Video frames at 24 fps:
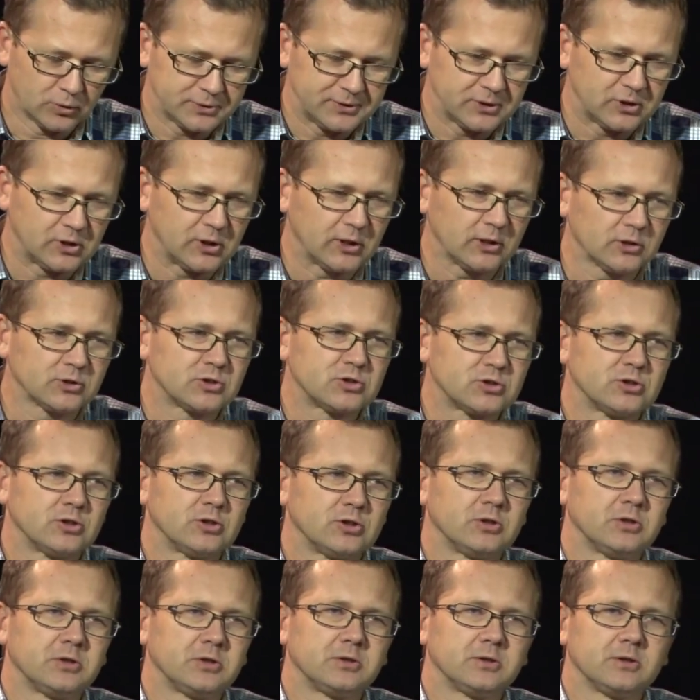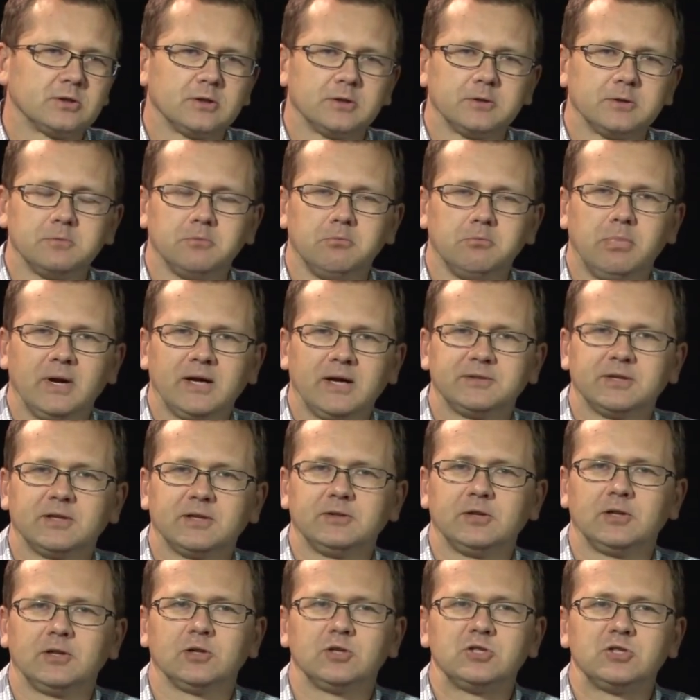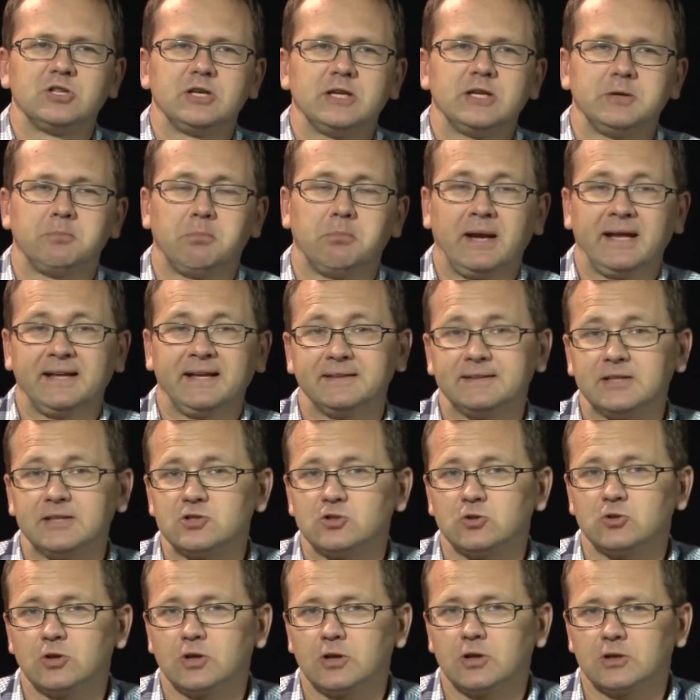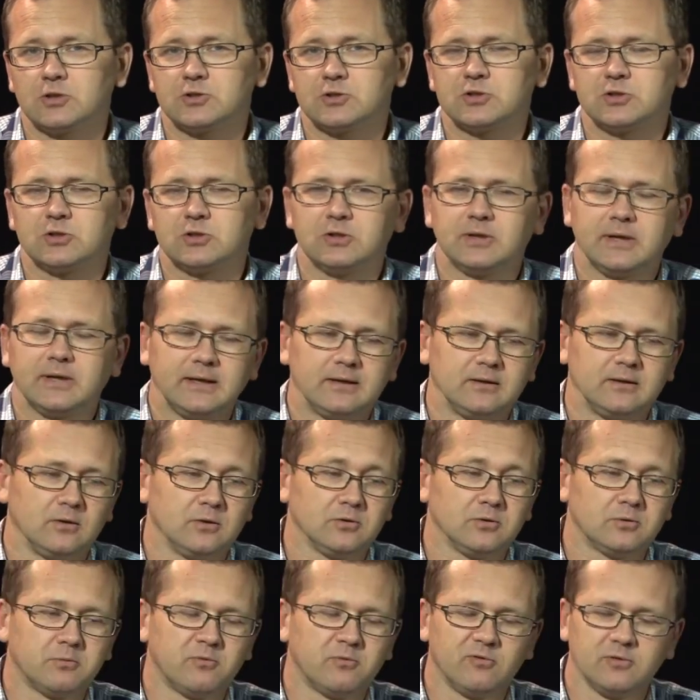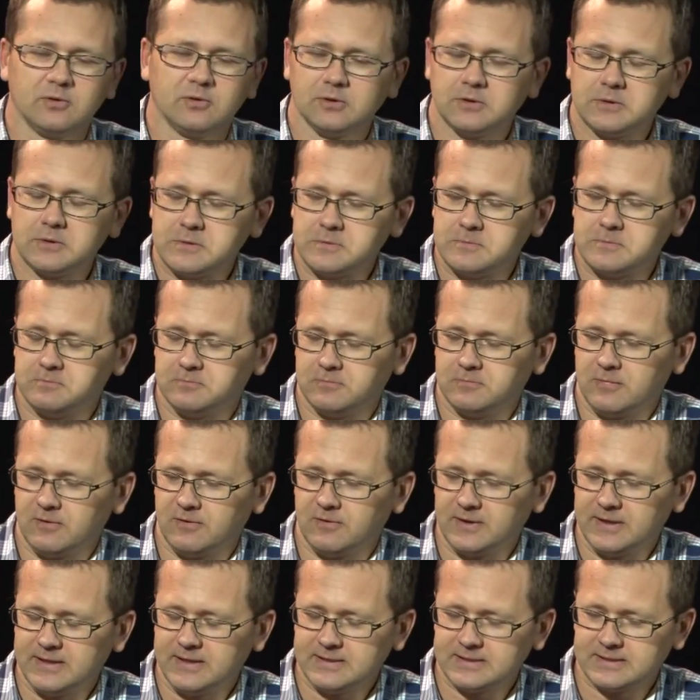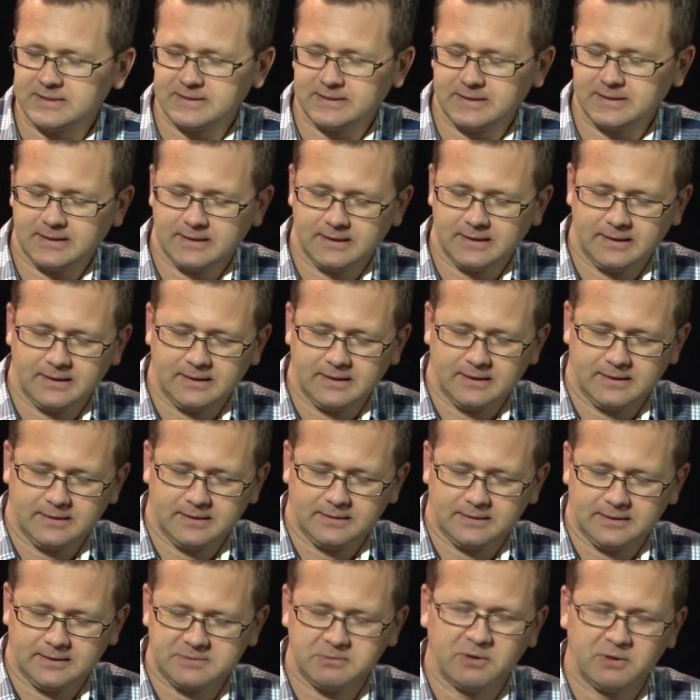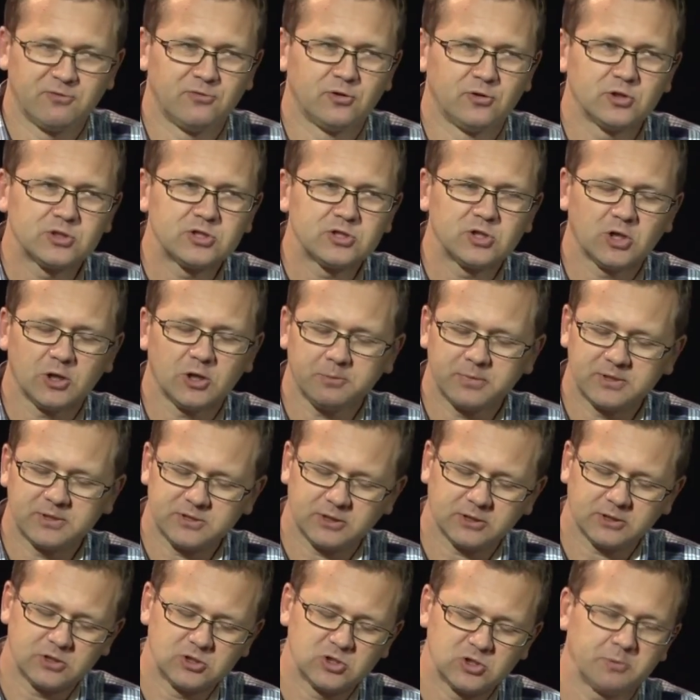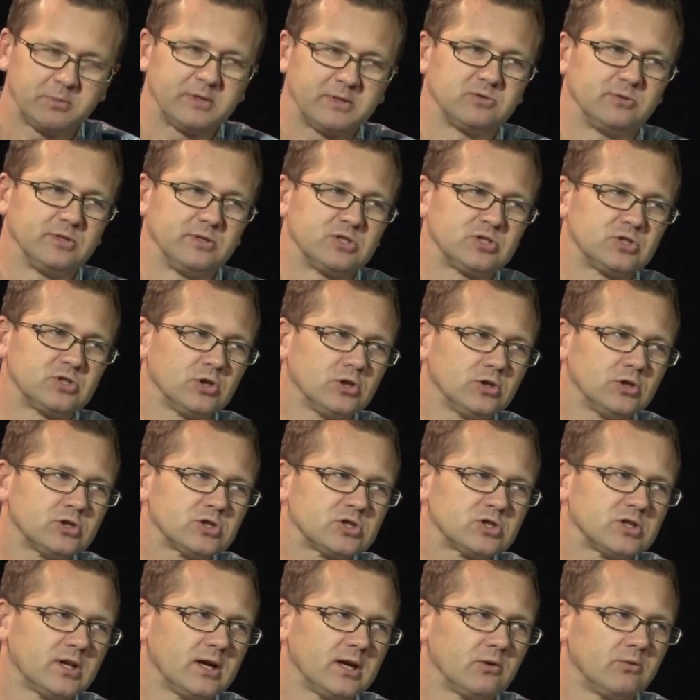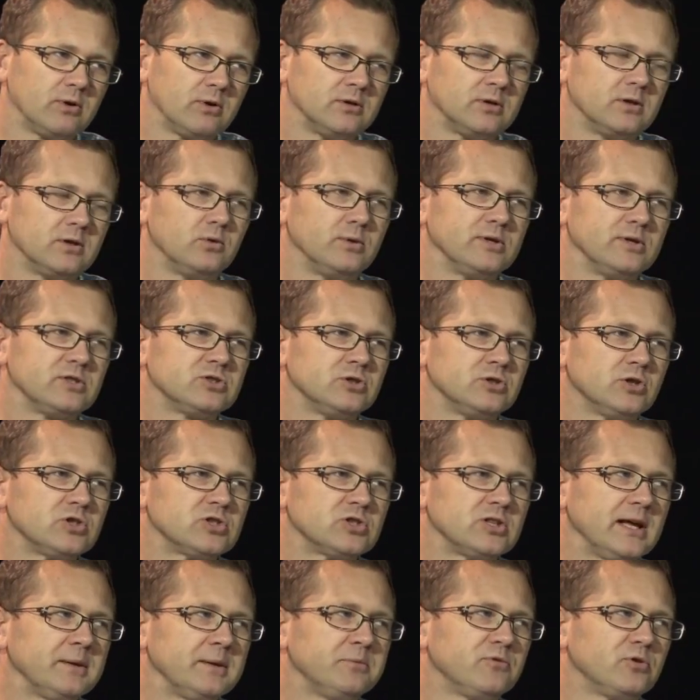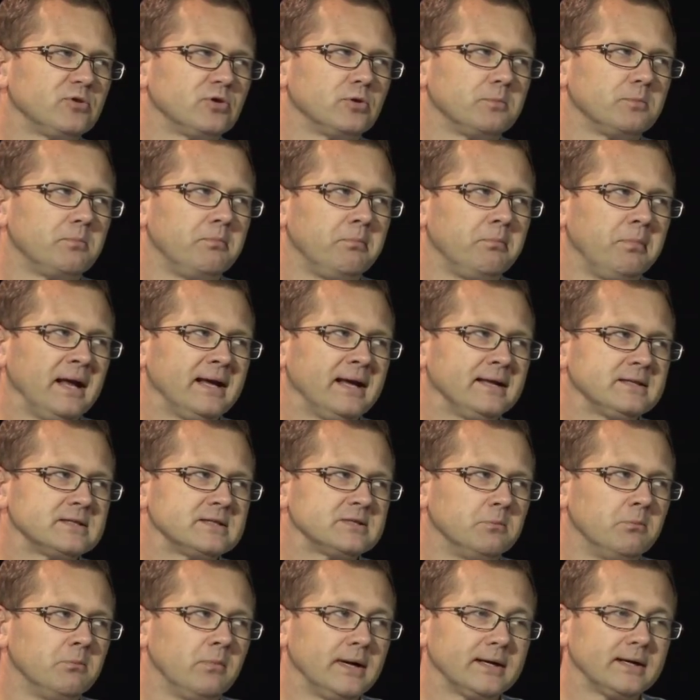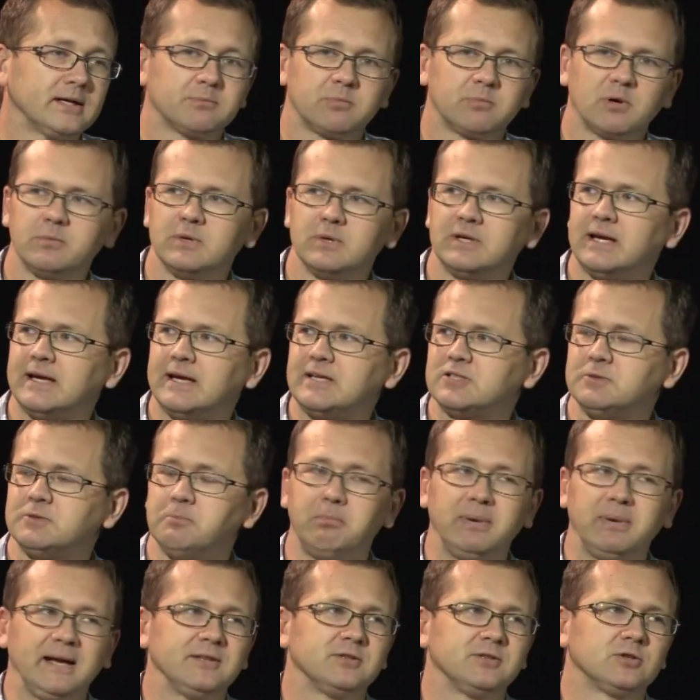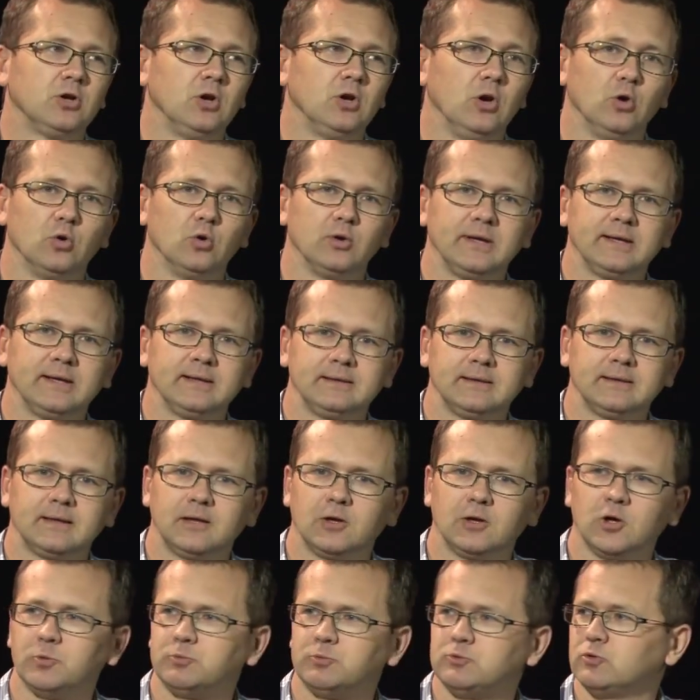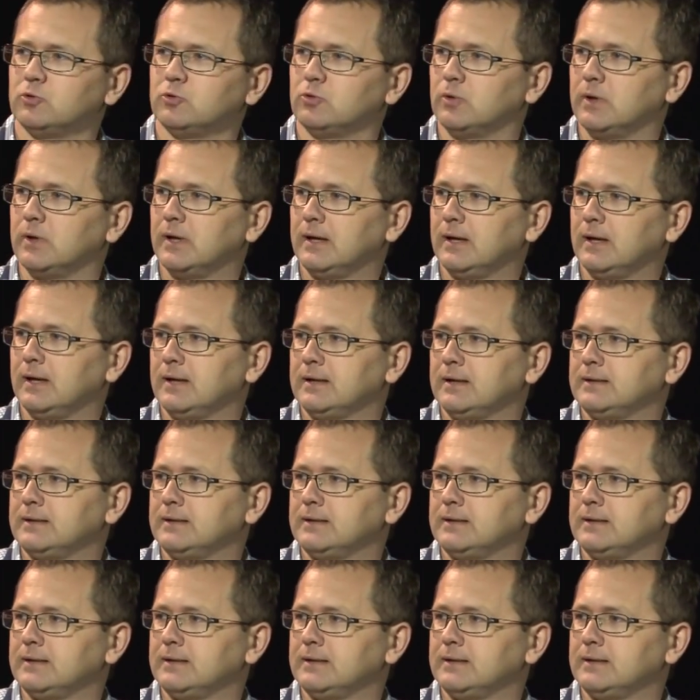horticulture, biotechnology, plant tissue culture, and other things. It's my first job. Second job is research. I run a research lab for plant micropropagation, plant cloning, and I hope to